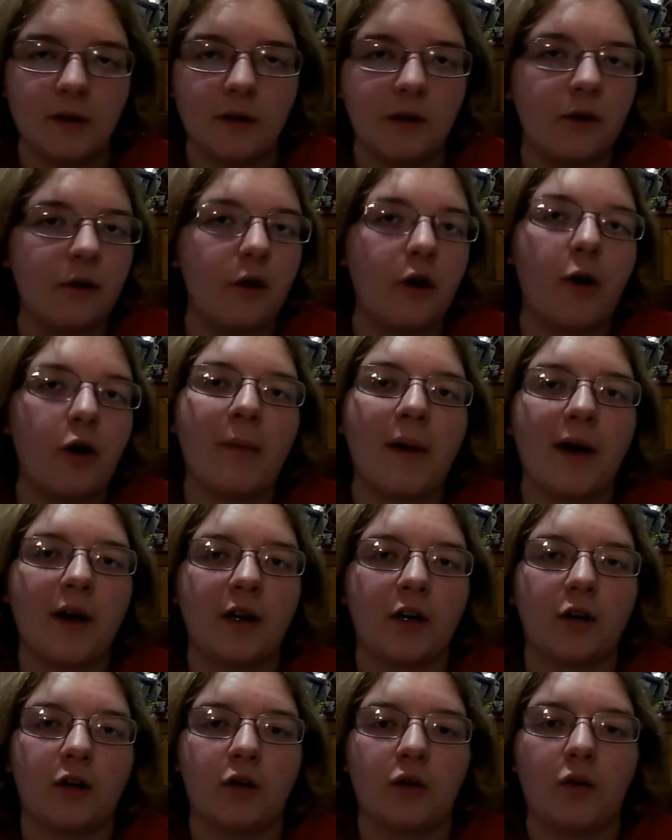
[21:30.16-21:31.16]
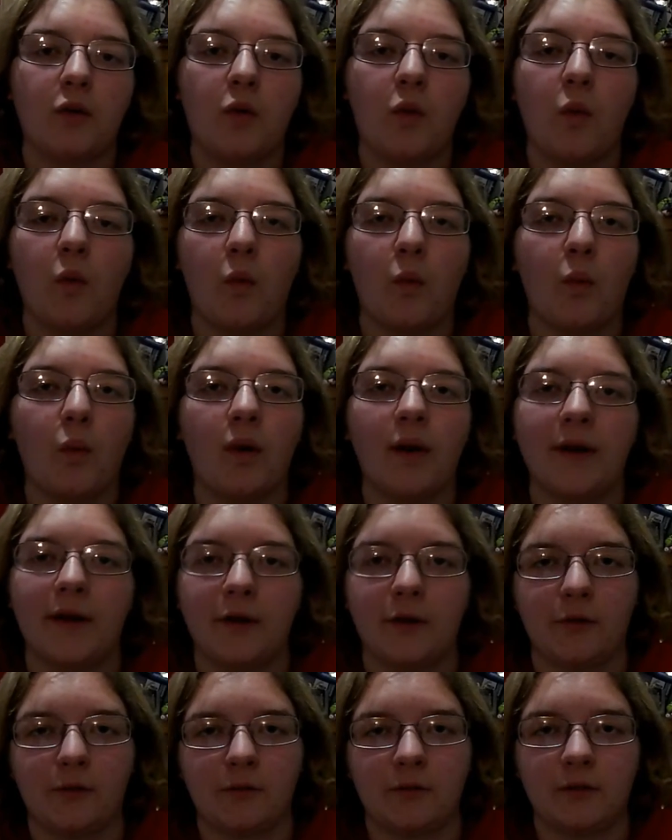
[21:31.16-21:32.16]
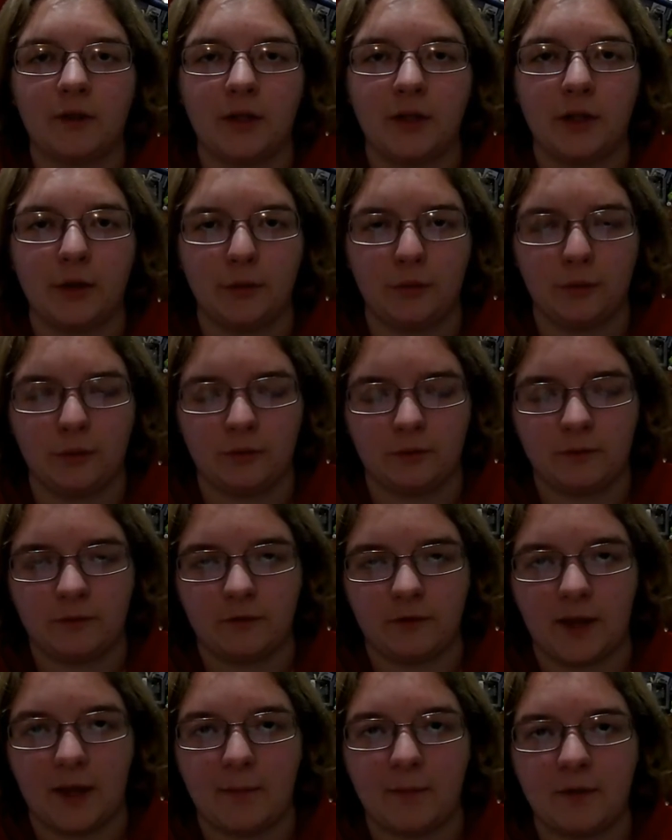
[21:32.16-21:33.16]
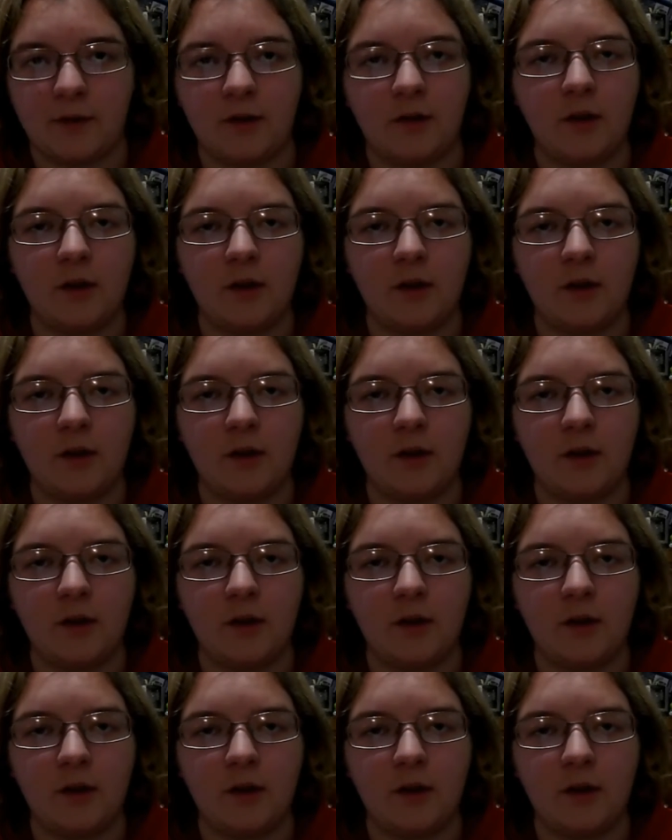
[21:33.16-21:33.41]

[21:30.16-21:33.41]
no matter what you flipped,